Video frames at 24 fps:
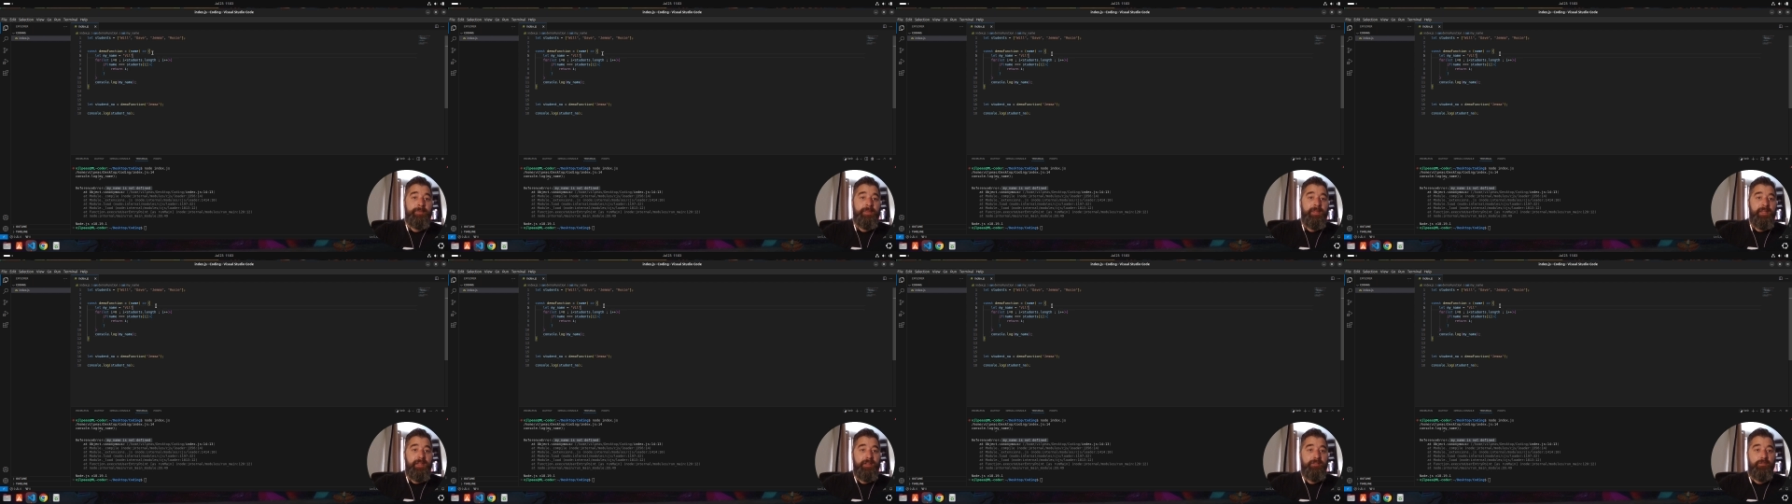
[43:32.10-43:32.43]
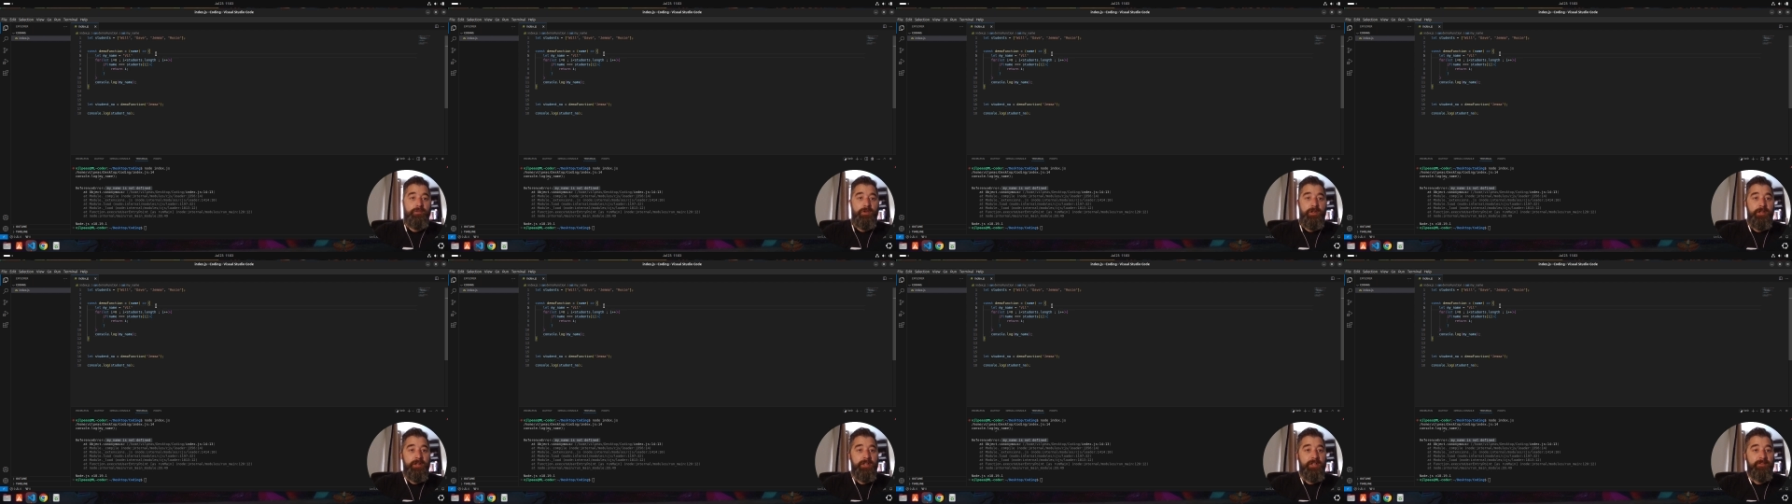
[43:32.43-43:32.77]
if we're
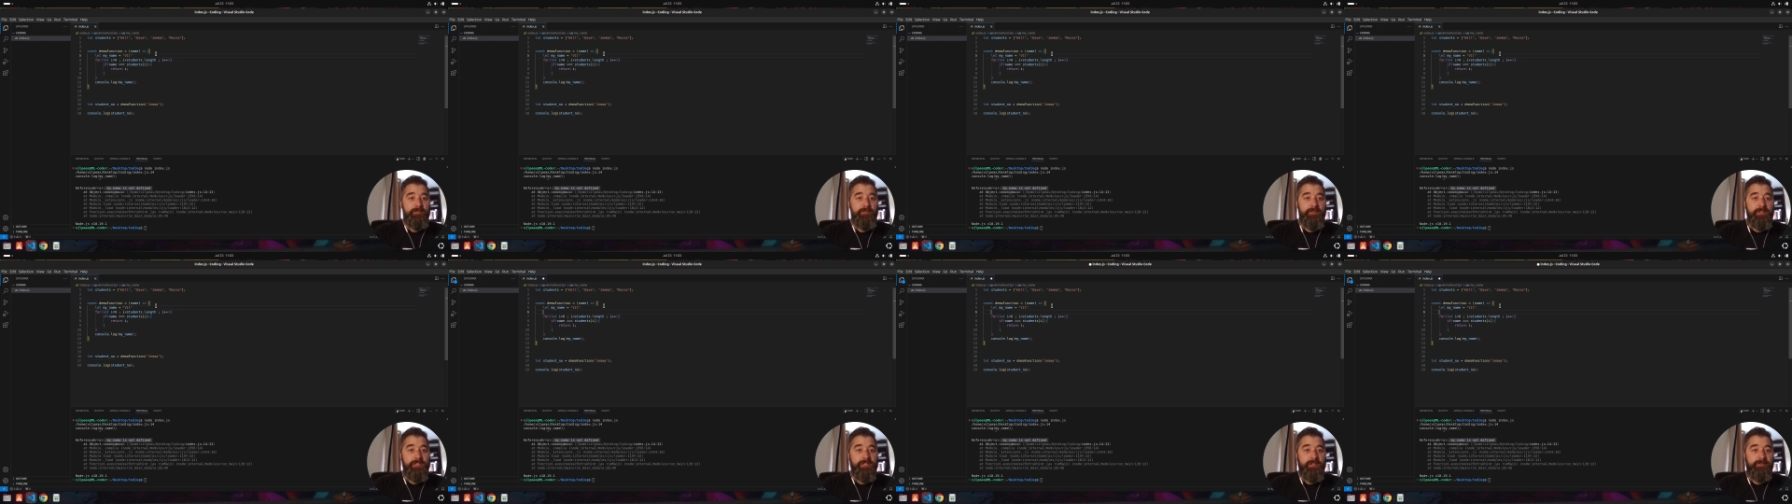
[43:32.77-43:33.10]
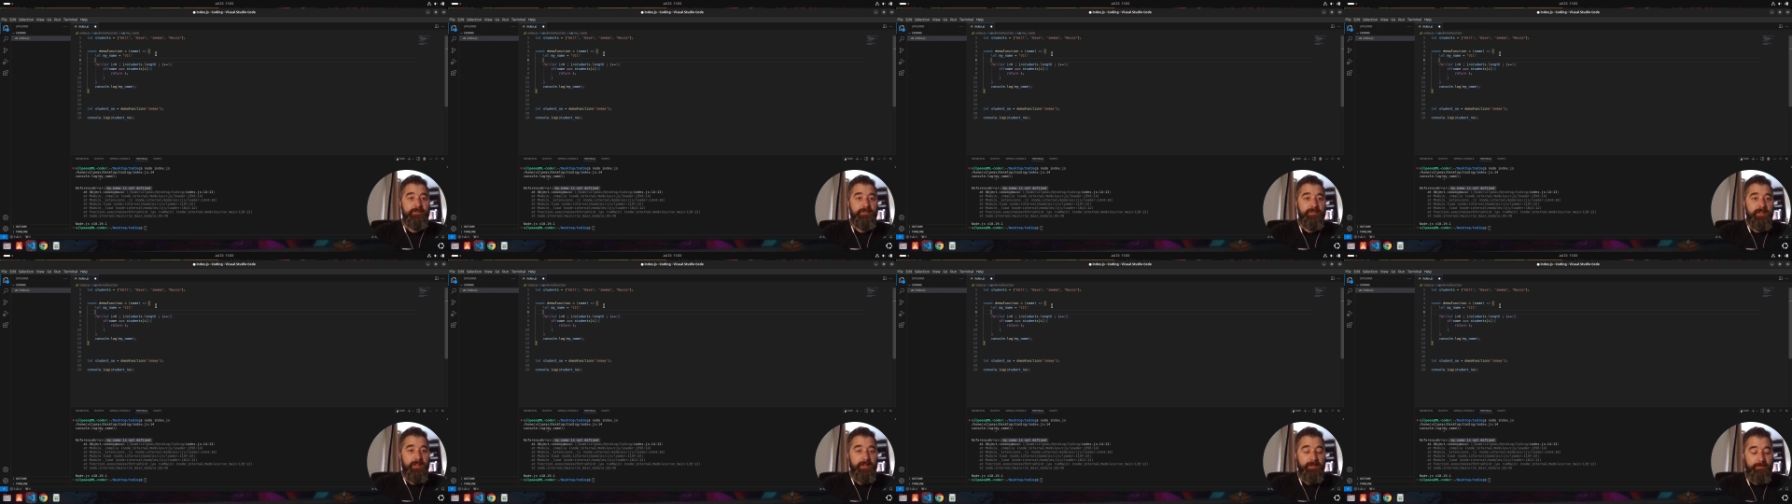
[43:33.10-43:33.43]
looking for
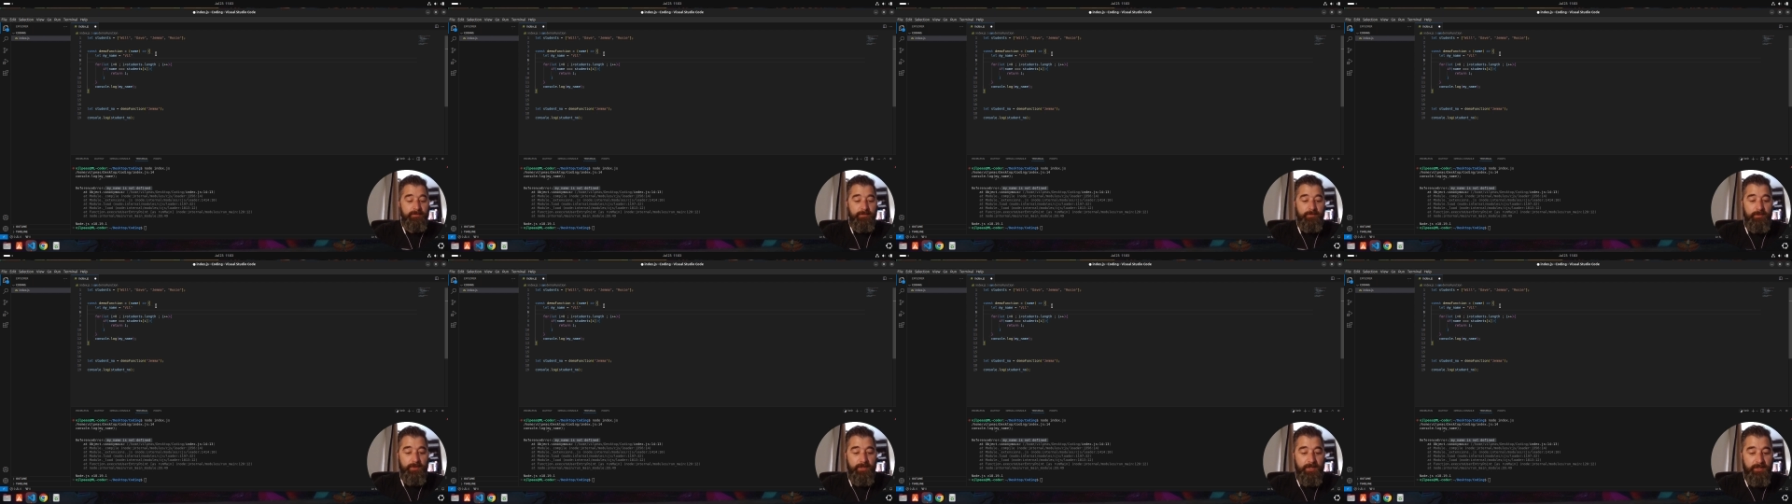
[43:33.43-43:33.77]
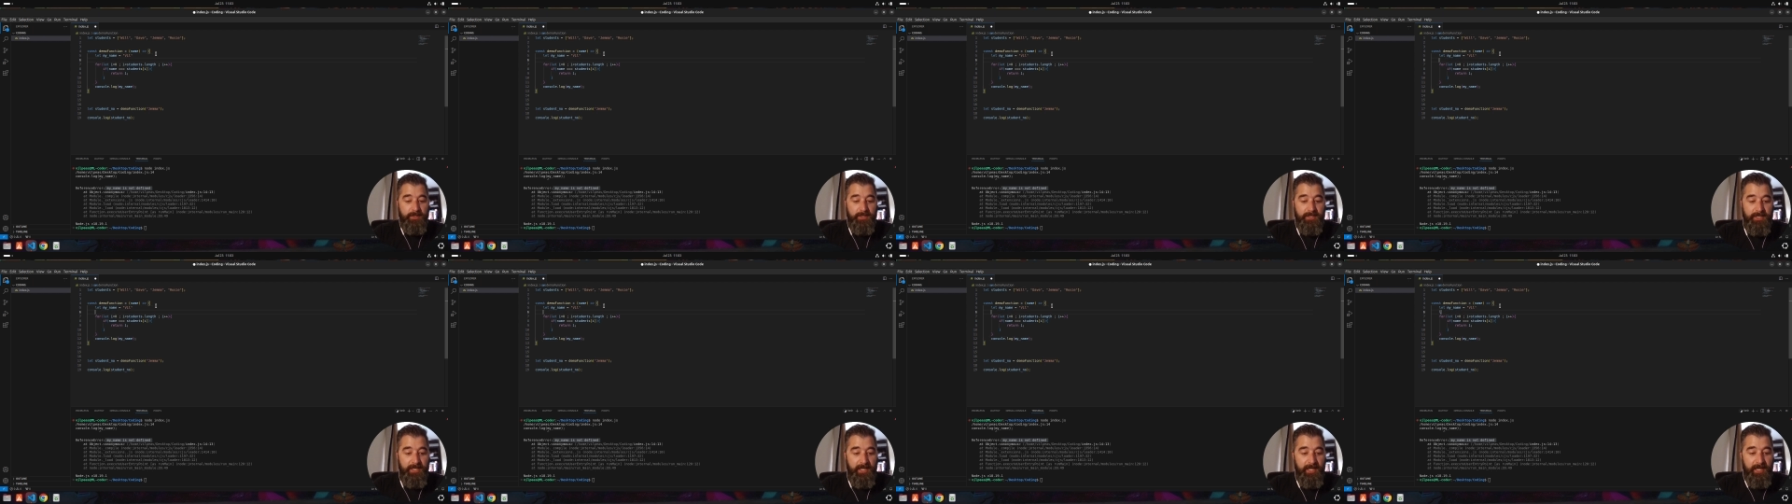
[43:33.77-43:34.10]
something, we could
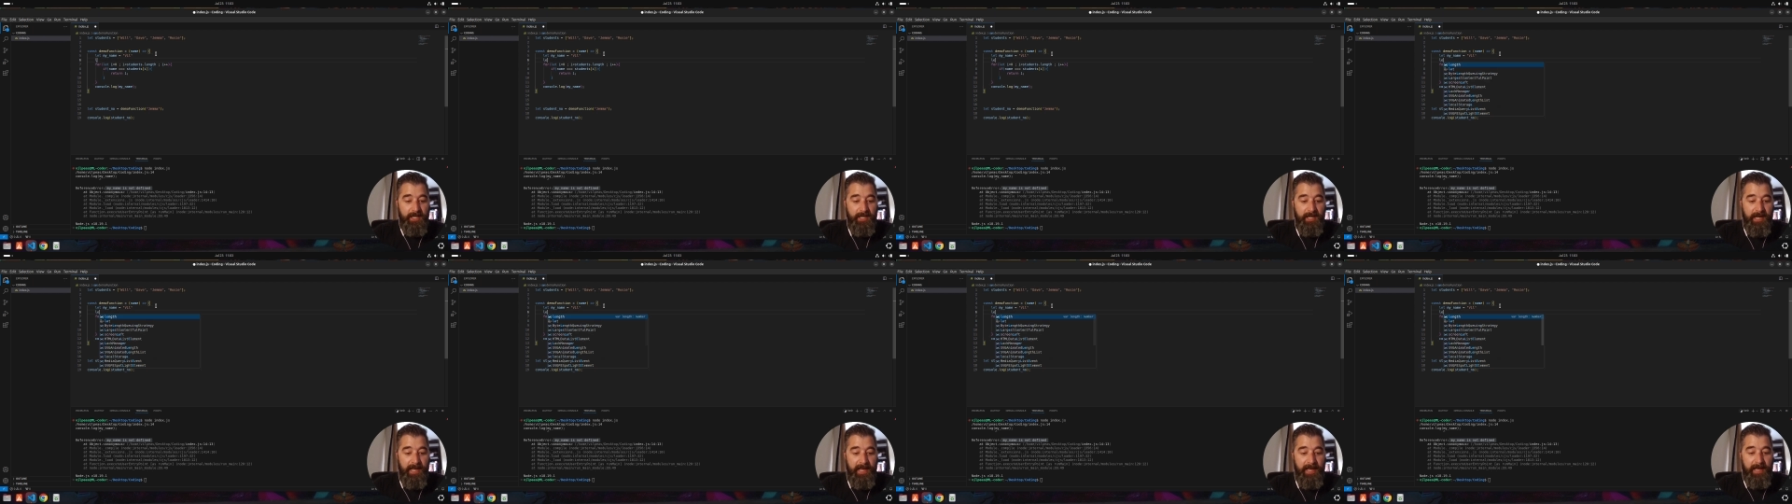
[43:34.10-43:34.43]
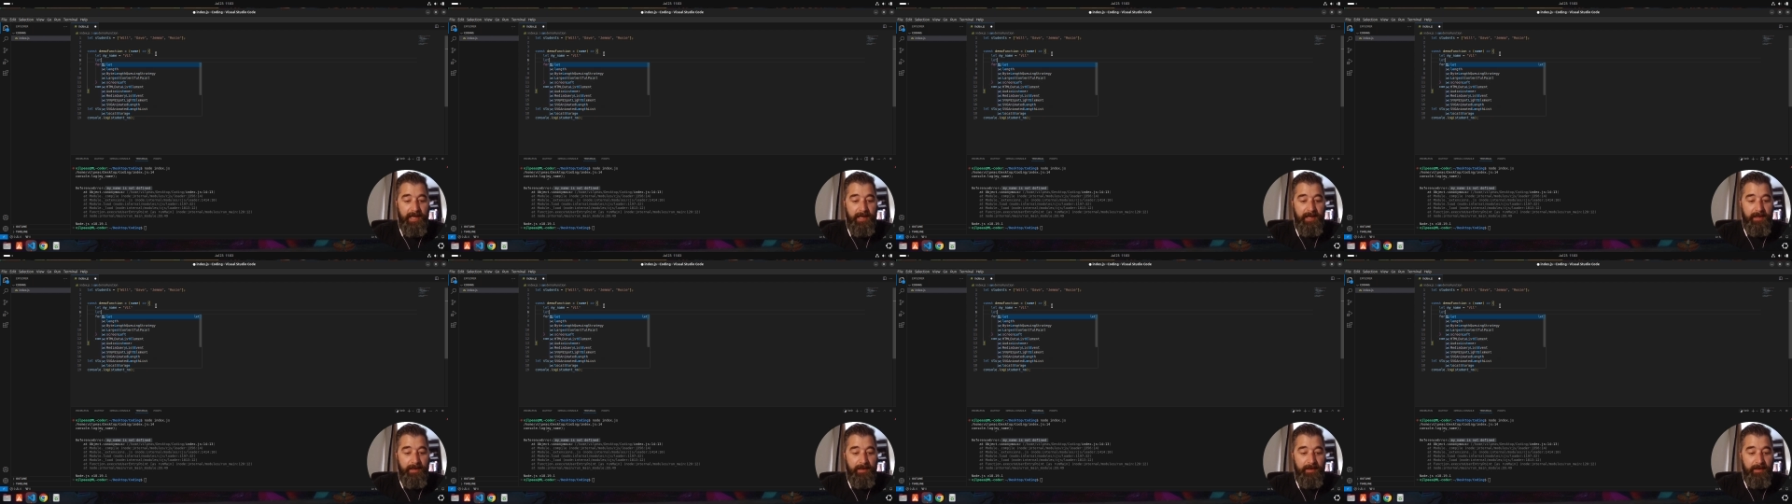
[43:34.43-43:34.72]
say let